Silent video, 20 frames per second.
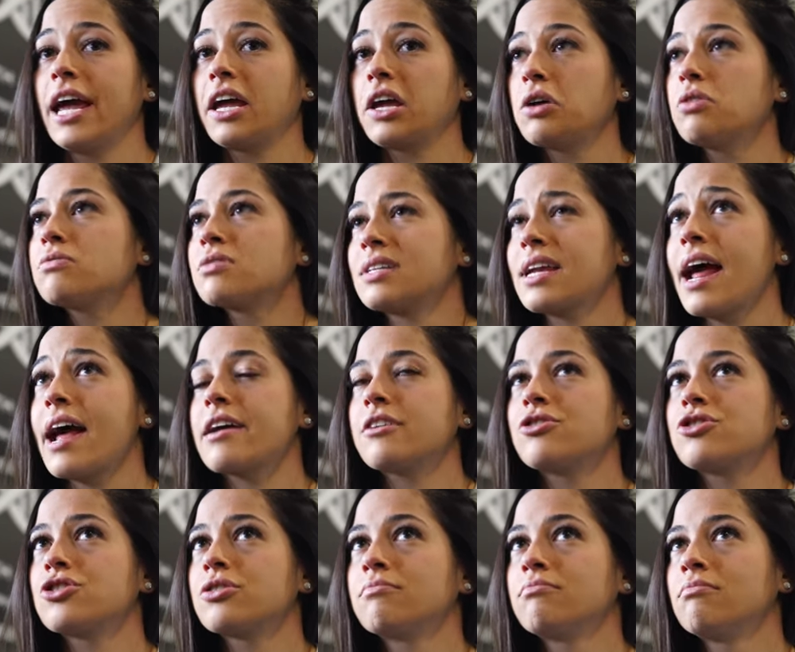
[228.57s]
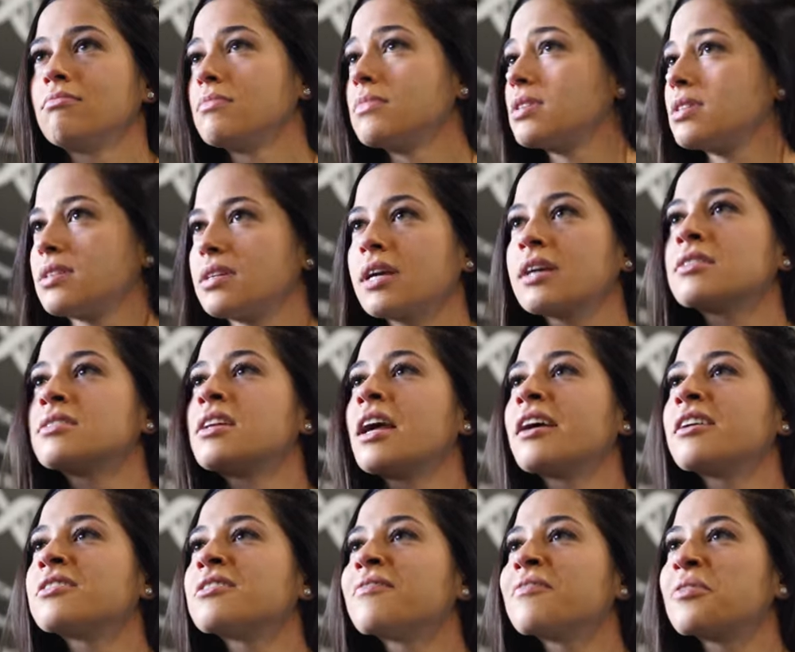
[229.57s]
You snatch six
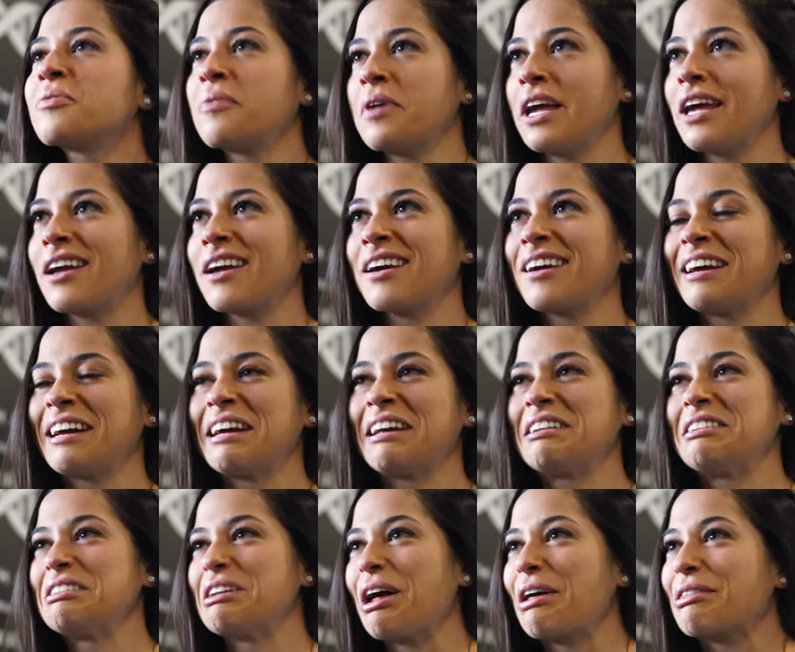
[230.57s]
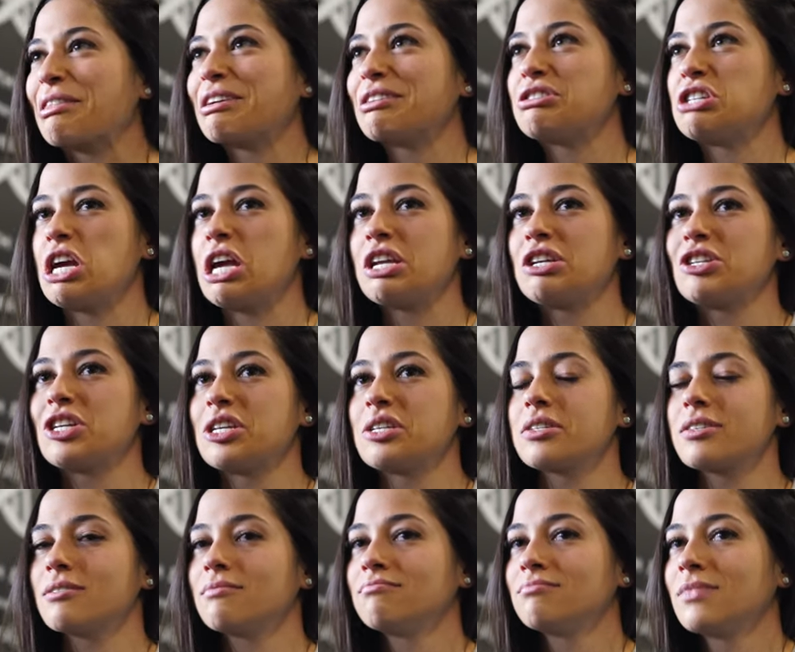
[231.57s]
days of the week, nothing
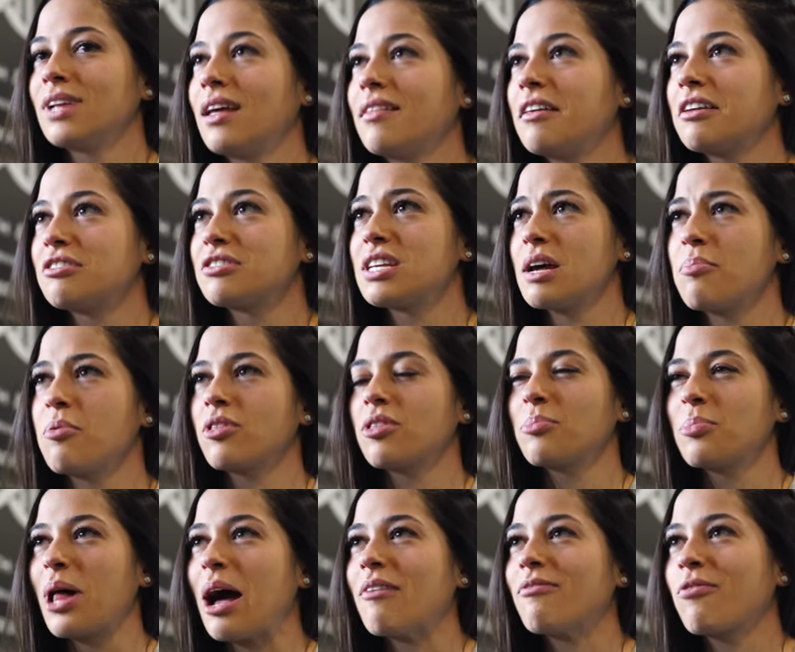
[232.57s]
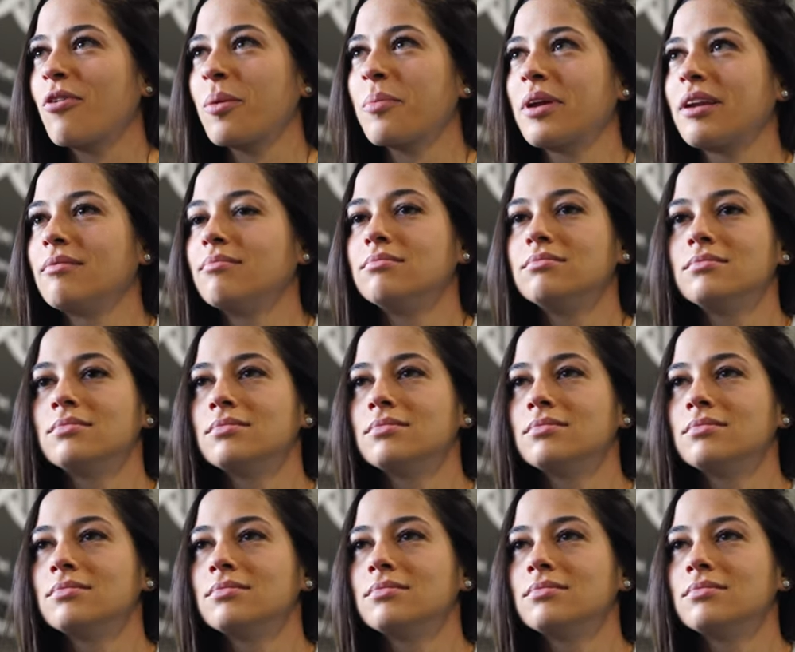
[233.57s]
changes, and then you step on the platform and